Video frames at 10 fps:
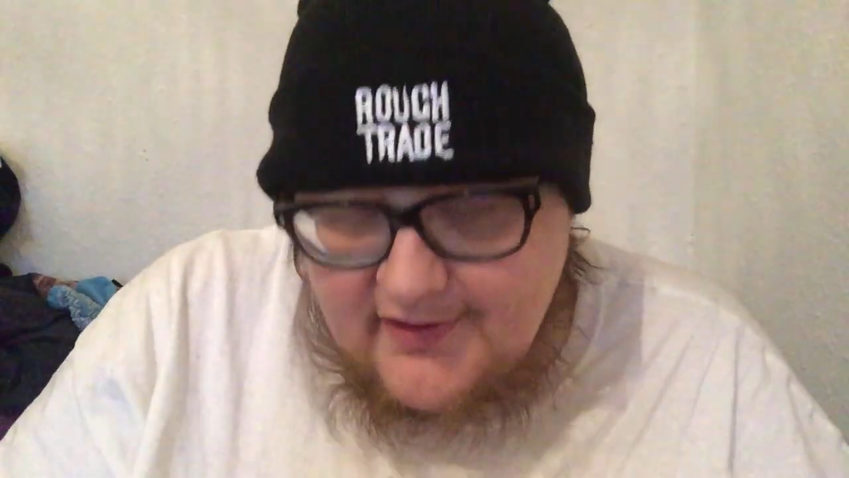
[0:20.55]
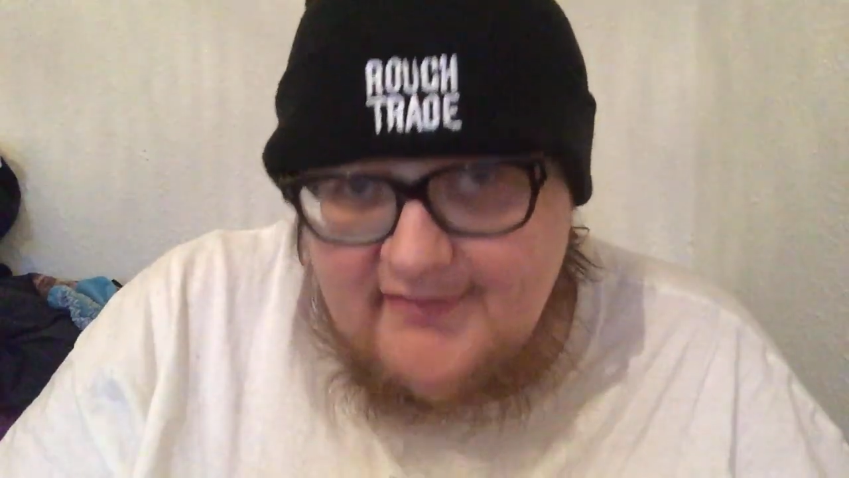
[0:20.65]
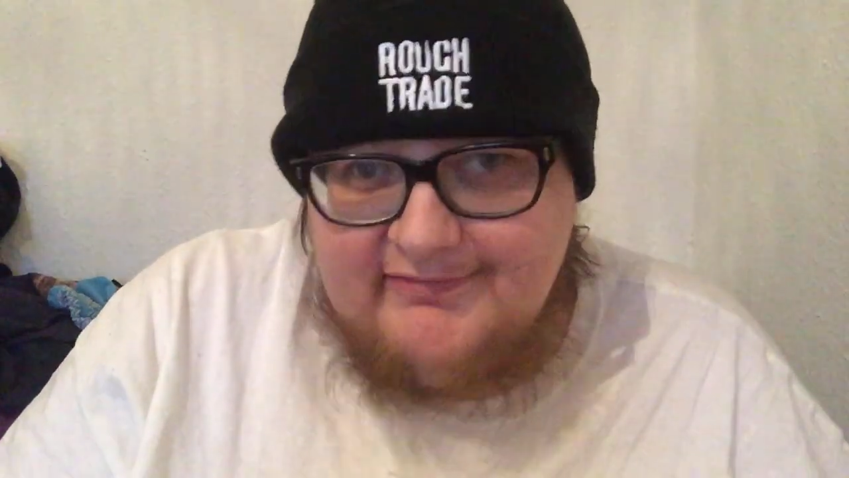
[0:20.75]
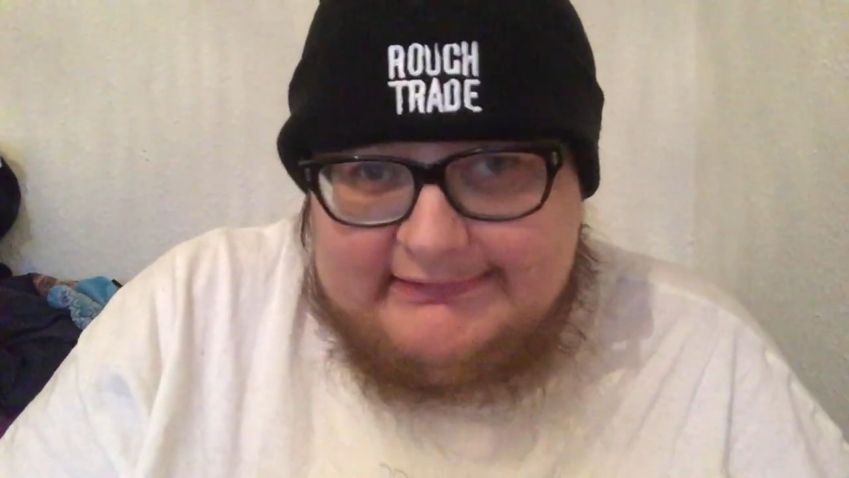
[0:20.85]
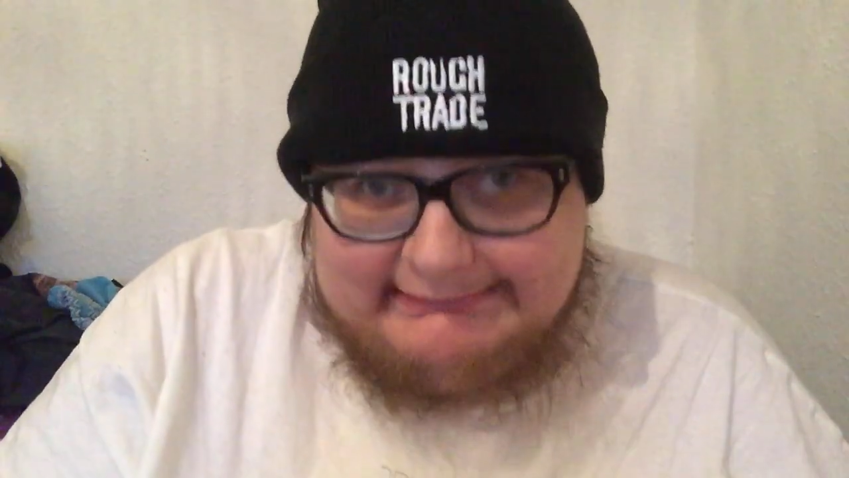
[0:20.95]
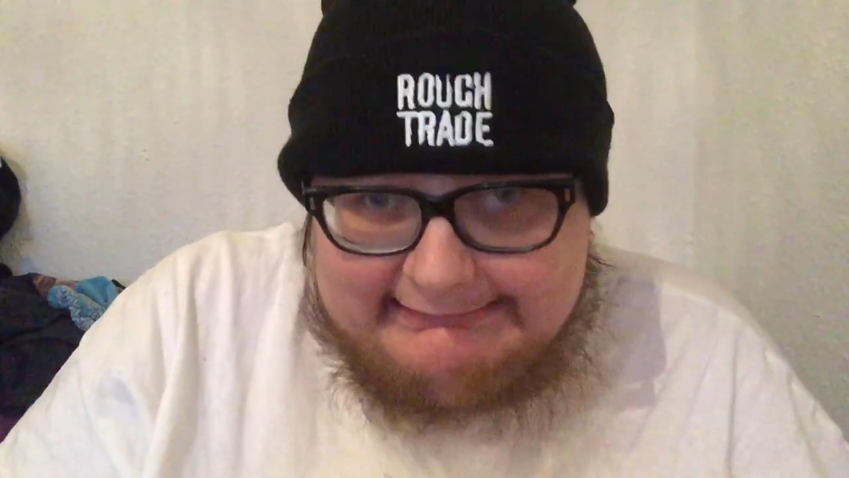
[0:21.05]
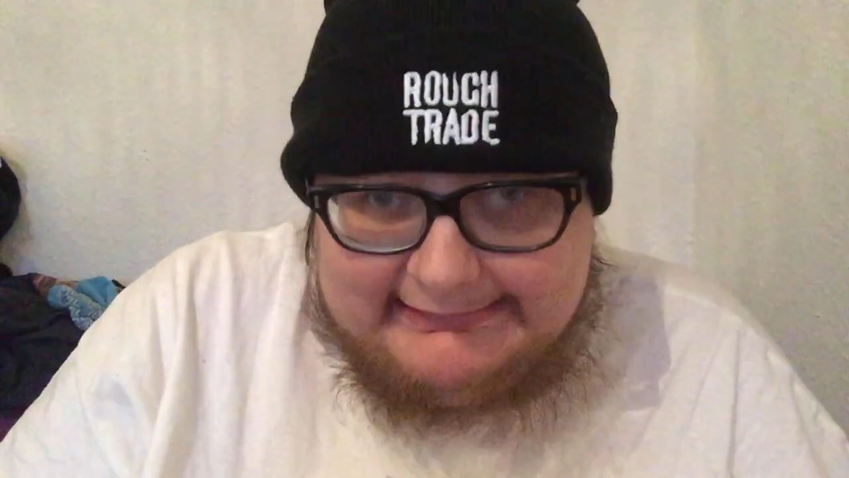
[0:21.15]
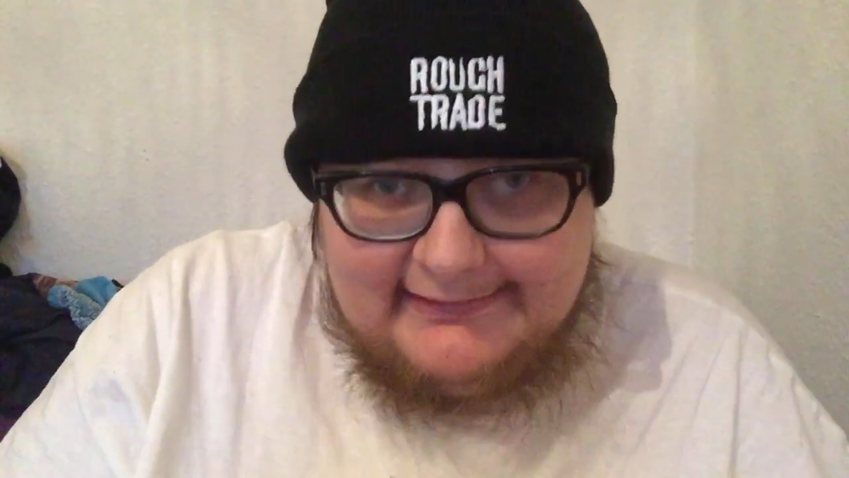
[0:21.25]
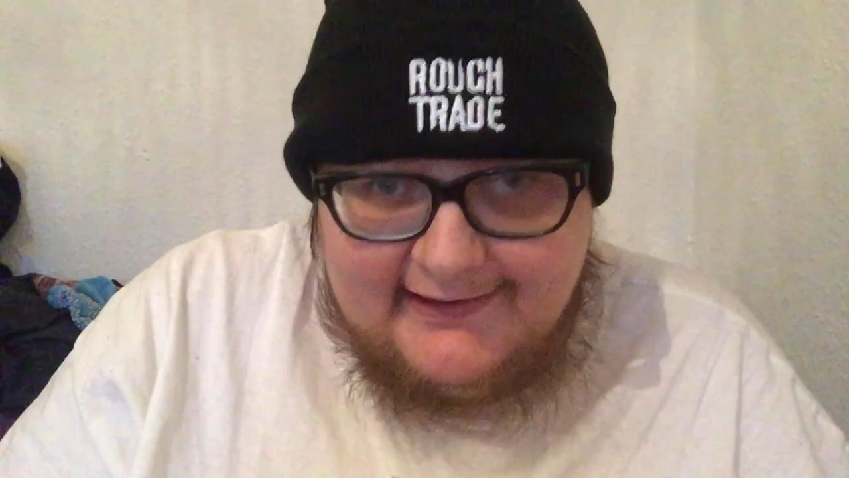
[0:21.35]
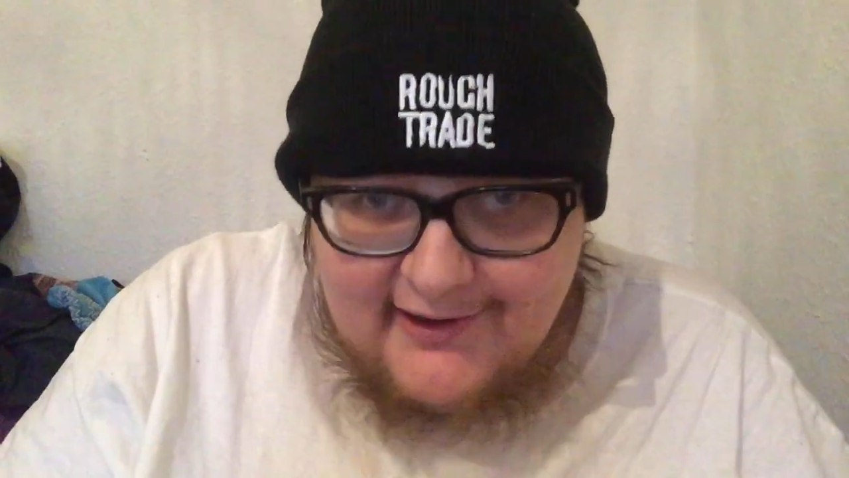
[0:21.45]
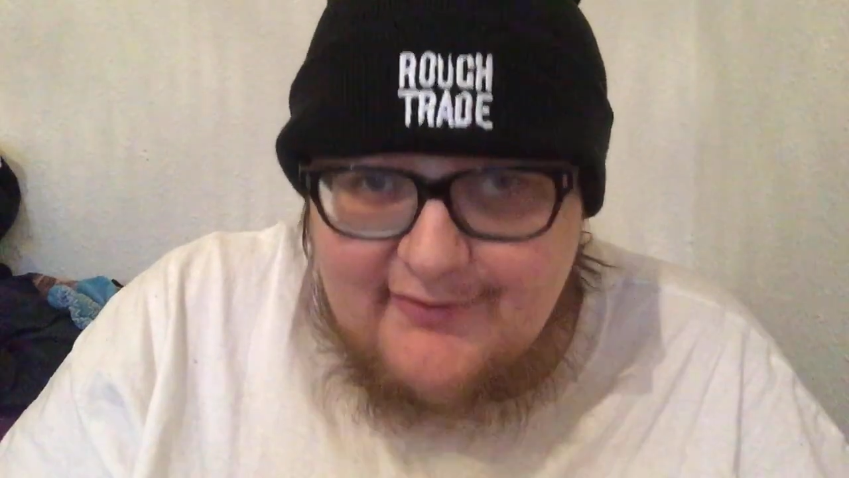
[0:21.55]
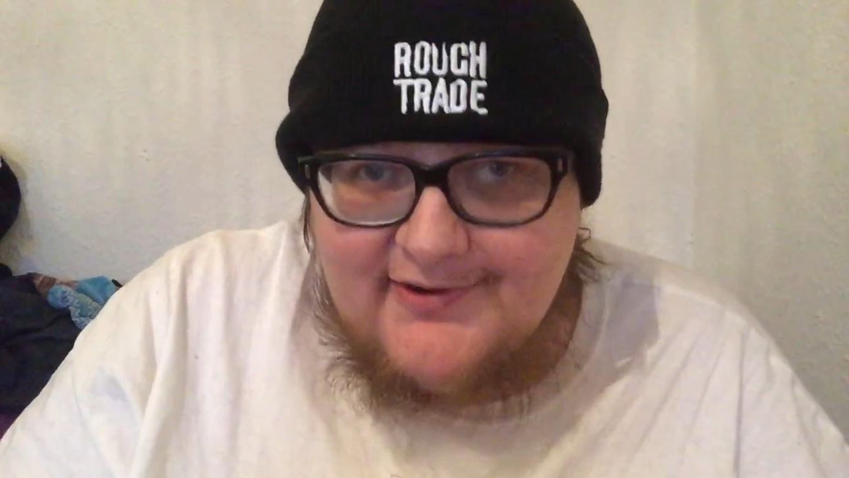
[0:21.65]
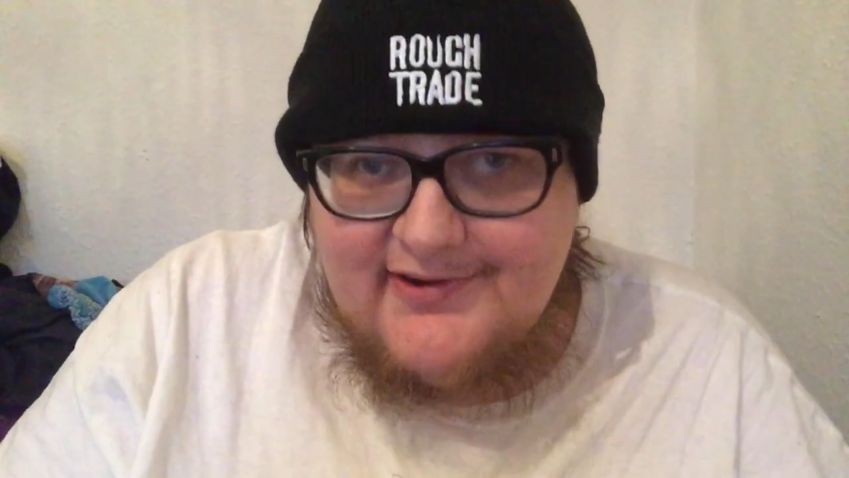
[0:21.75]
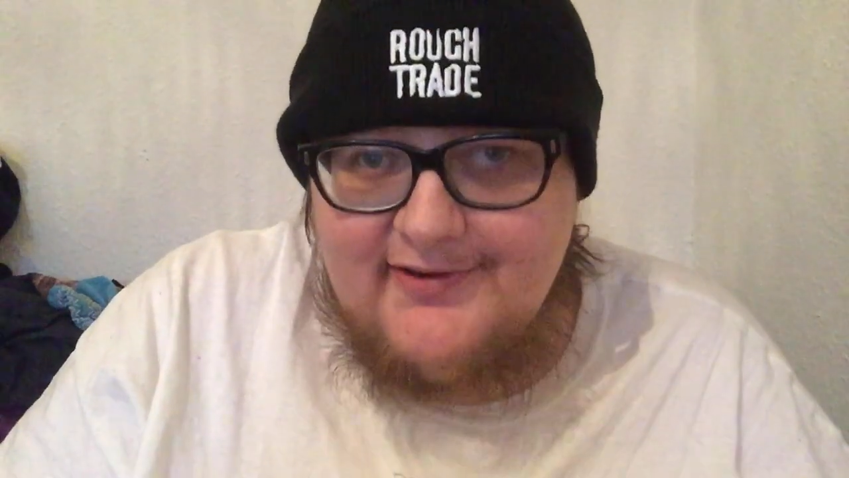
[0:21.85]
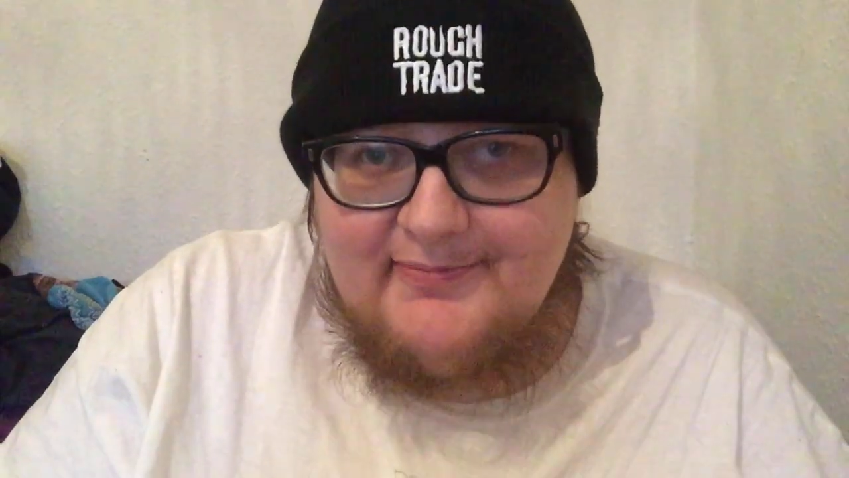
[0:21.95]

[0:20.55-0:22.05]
Unfortunately, Elvis,